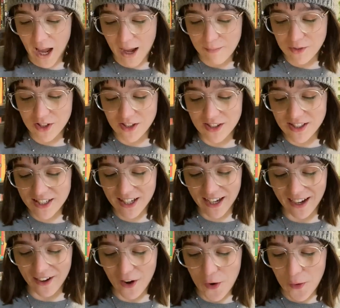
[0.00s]
I'm just,
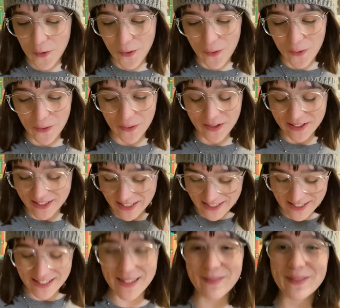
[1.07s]
oh,
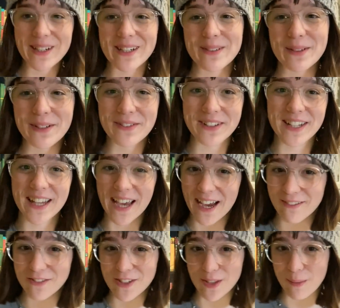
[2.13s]
this is the book we're reading
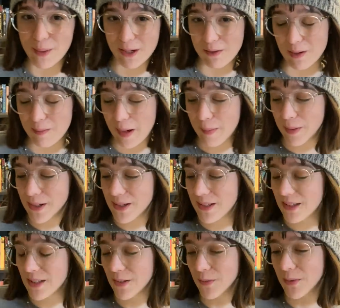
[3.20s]
after the Pickwick
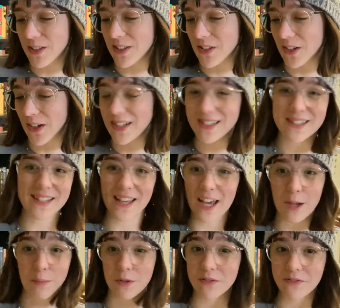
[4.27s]
Papers. We start
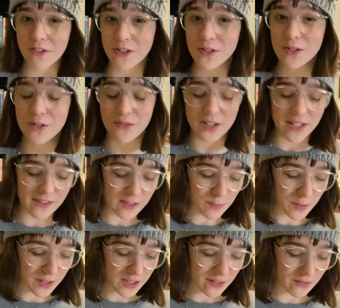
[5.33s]
April 1st reading this
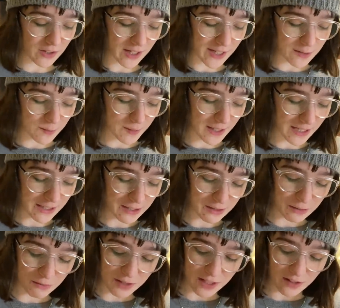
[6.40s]
book if you guys would like
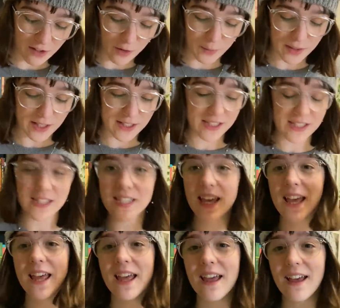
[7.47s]
to read along with us
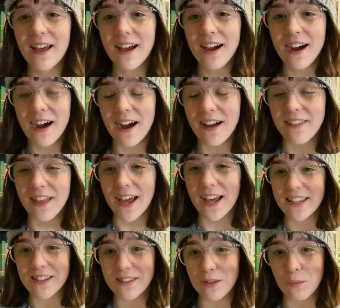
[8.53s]
and
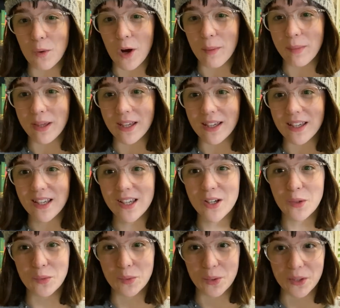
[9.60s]
is the whopping
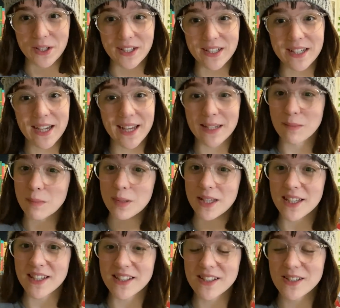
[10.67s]
War and
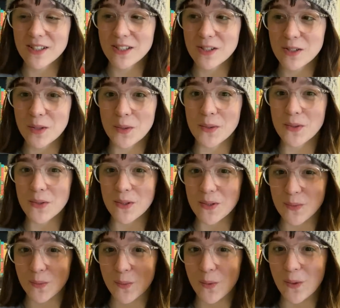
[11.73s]
Peace,
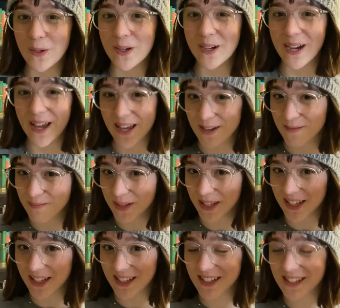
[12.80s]
Tolstoy's War and
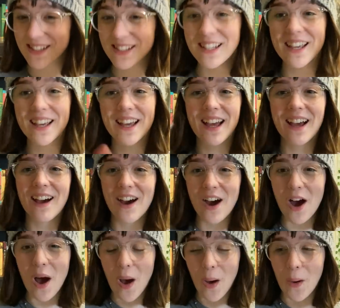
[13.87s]
Peace.
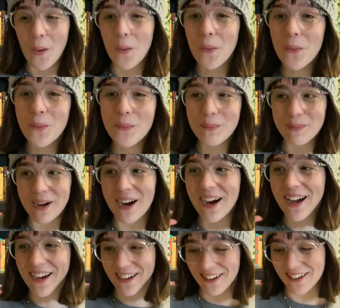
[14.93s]
Oh
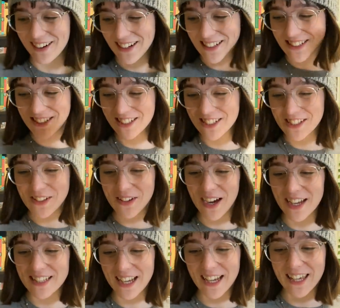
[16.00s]
my gosh, you
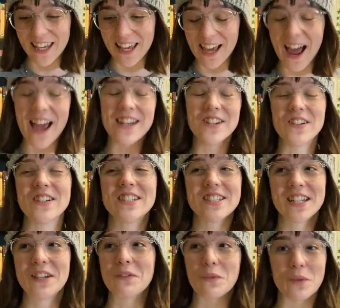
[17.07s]
guys, I can't, I know I
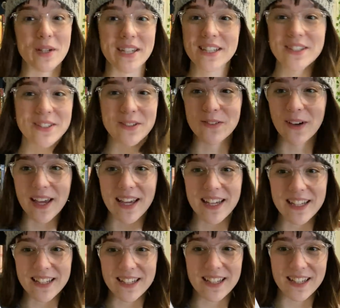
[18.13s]
still have weeks to
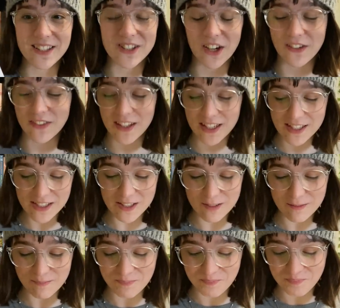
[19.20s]
wait until I start
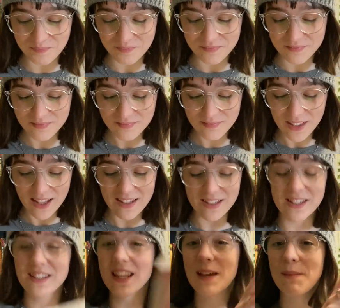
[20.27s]
this.
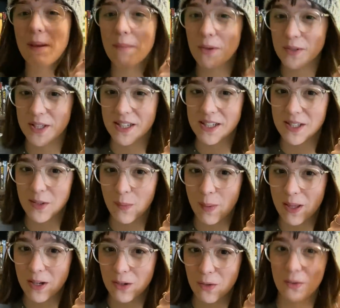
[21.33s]
This is like my most
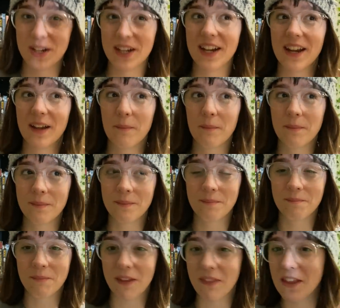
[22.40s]
anticipated read
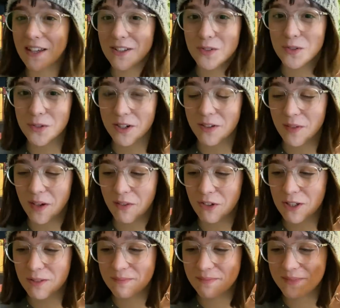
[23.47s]
in the history of
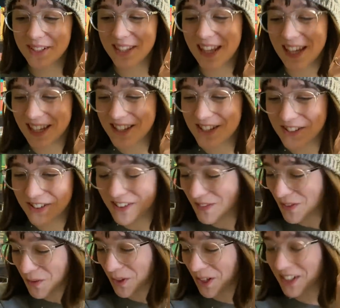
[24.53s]
ever, in the history of
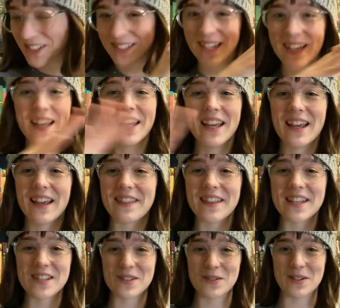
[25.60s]
the world, in the
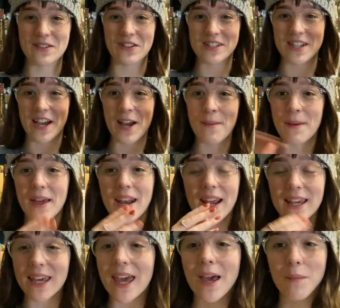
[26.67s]
history of all time, and
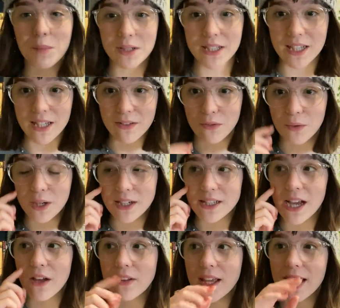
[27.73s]
I can't believe we are
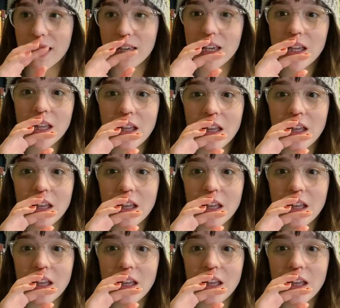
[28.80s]
now like,